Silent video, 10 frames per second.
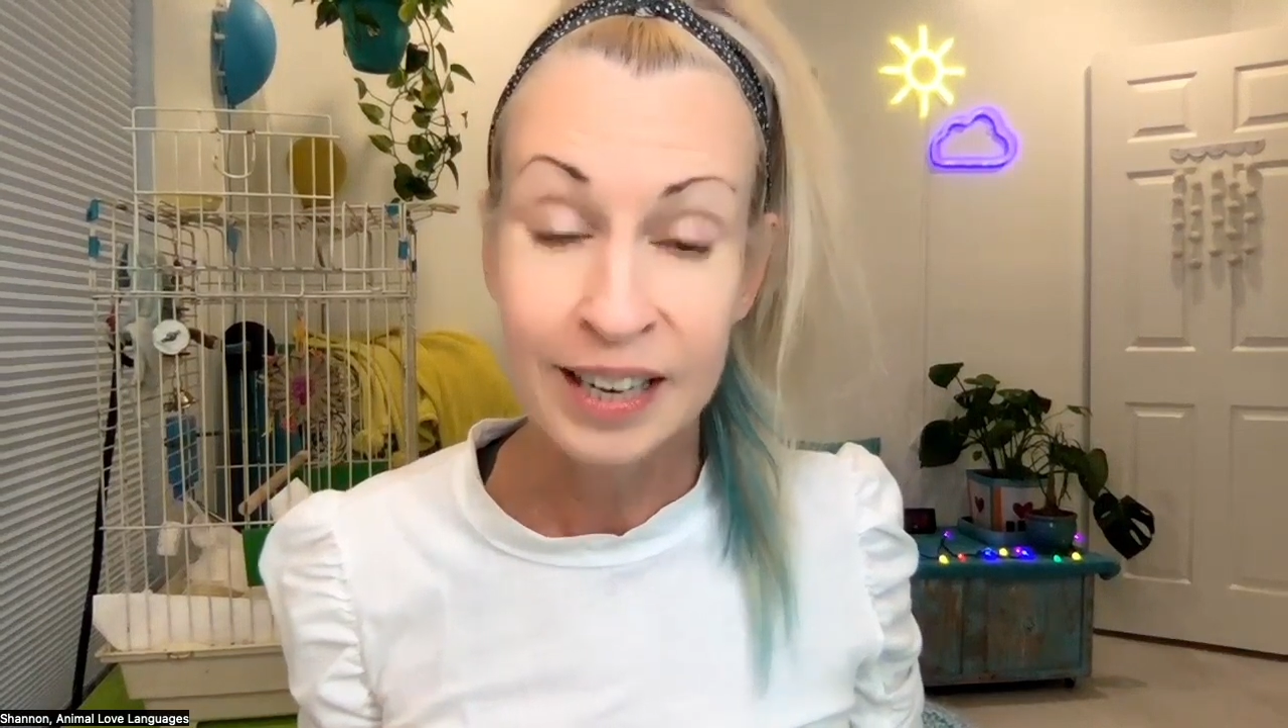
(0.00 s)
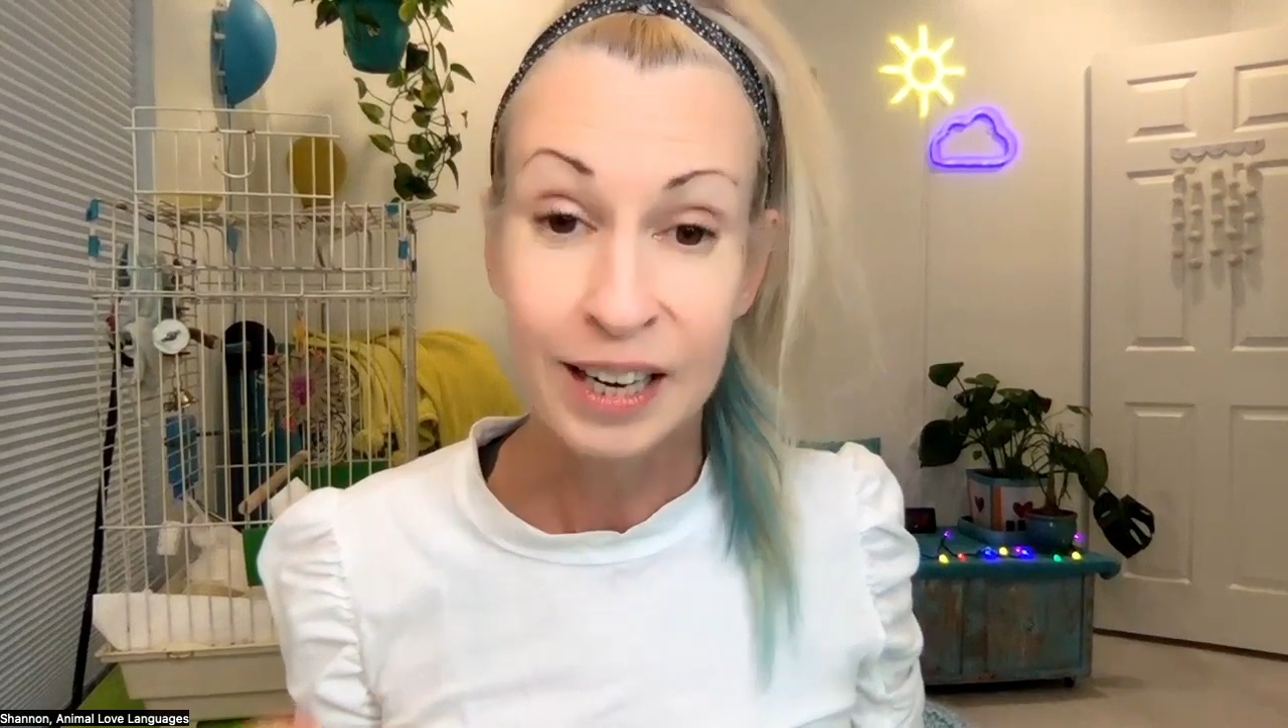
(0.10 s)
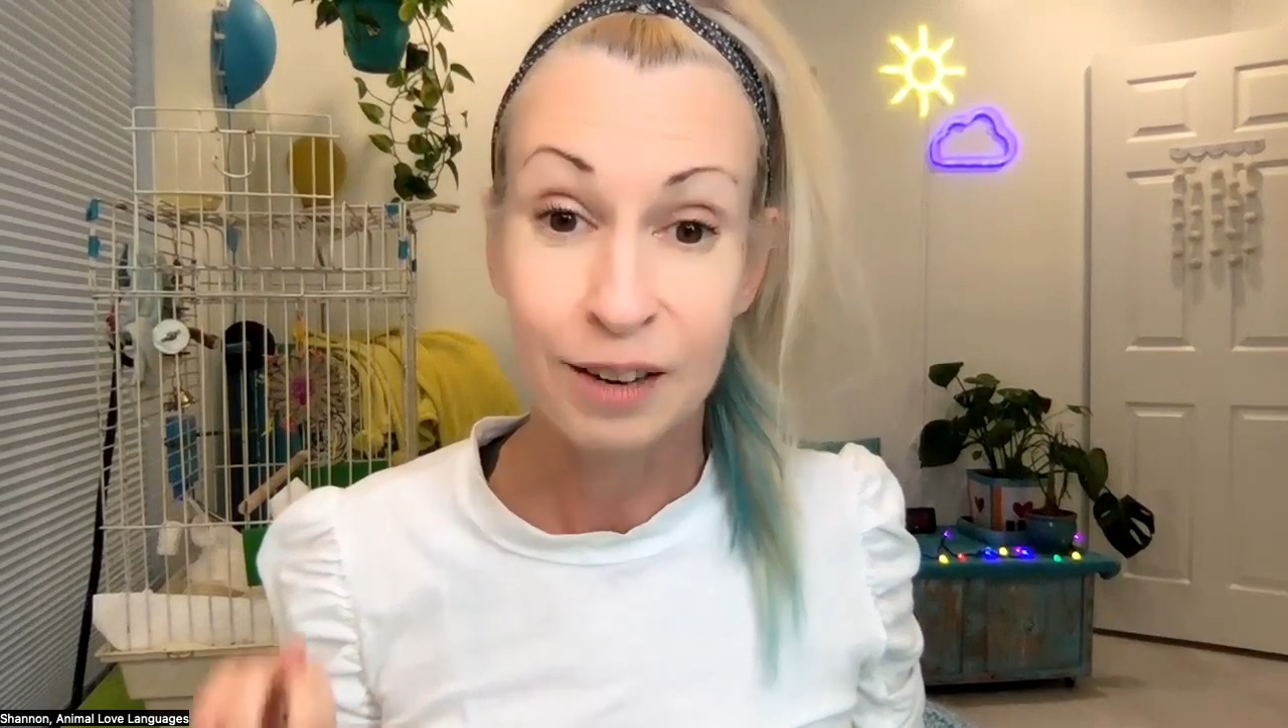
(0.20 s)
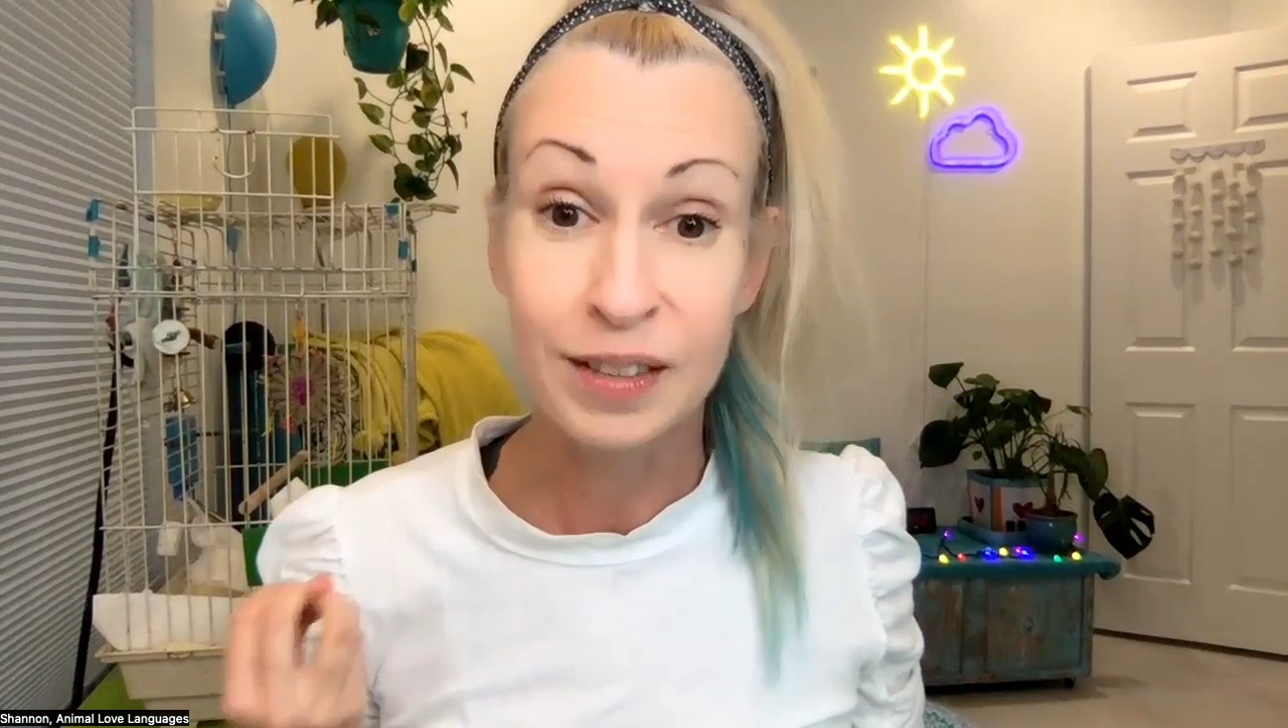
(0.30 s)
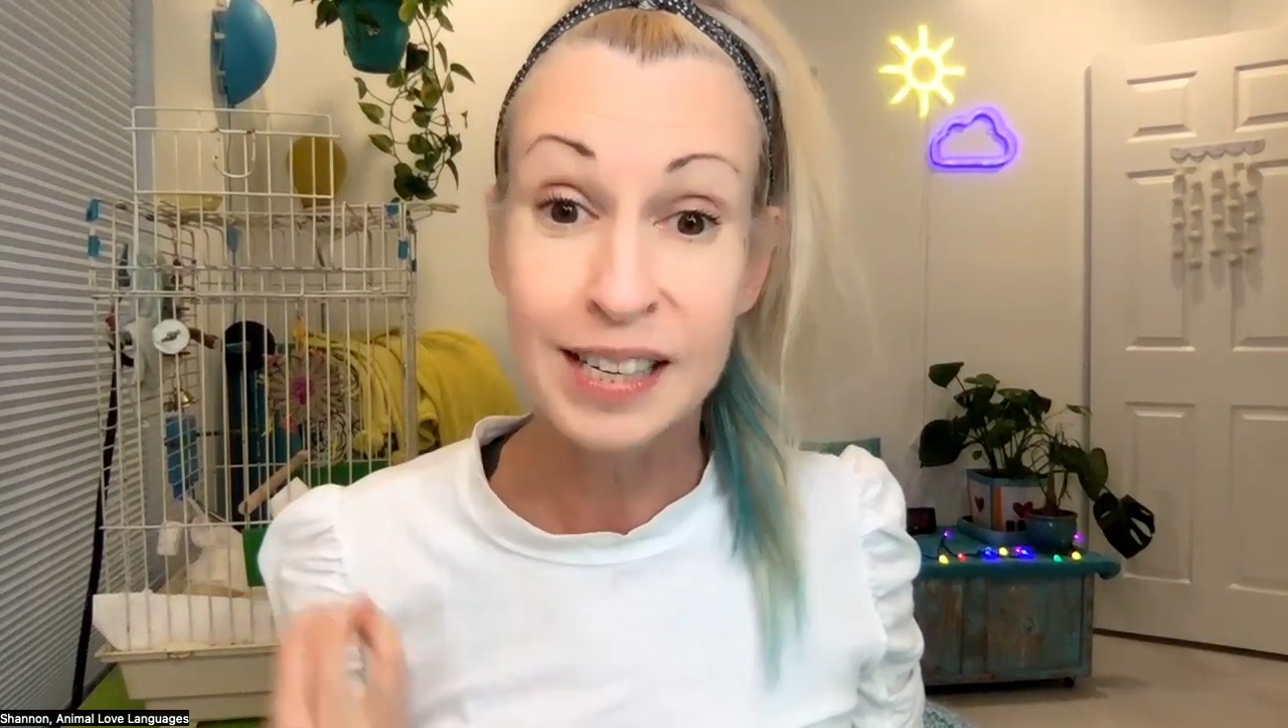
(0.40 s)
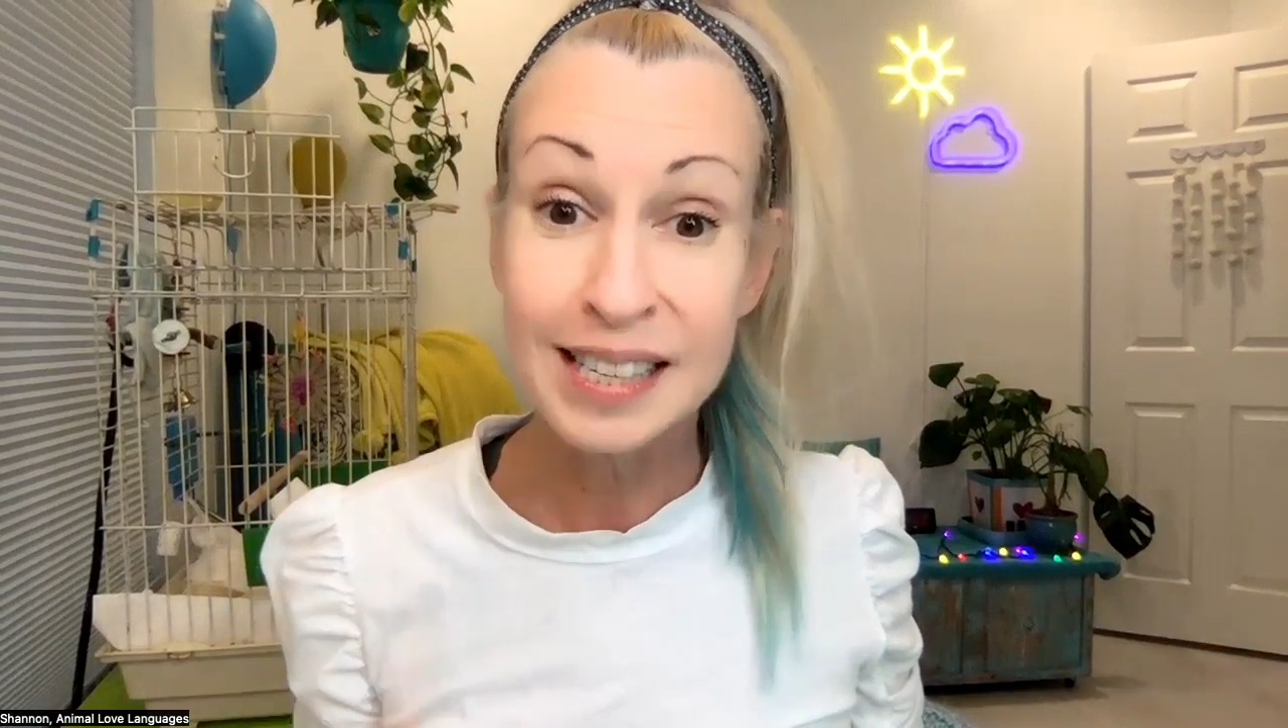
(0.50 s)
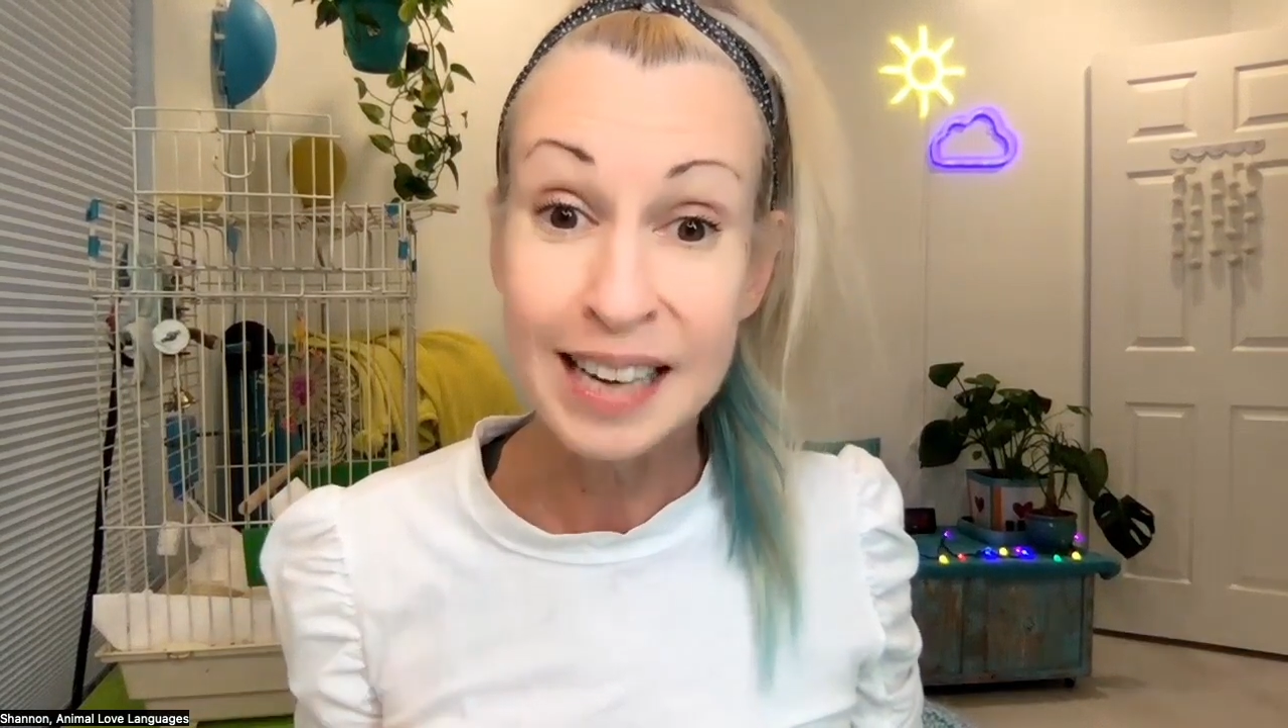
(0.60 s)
If this